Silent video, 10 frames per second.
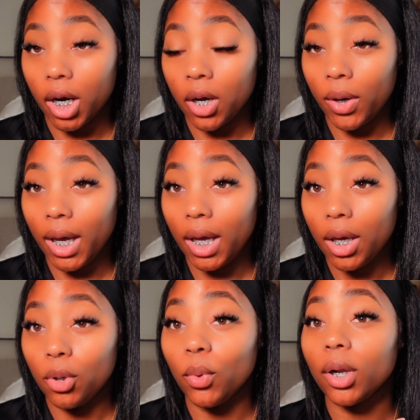Okay,
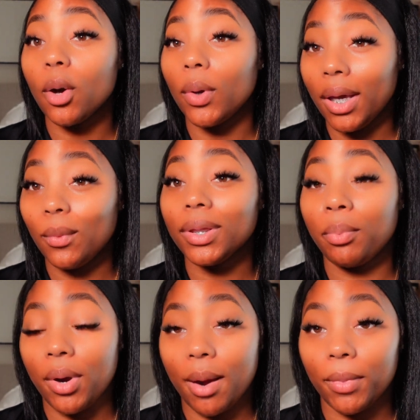you want to go in with a
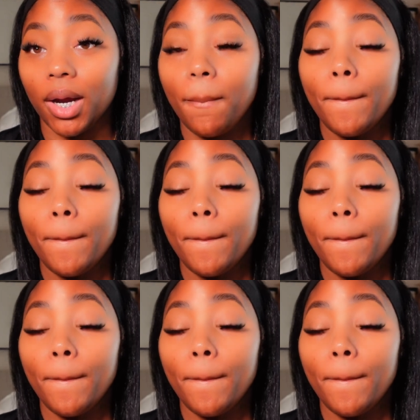primer.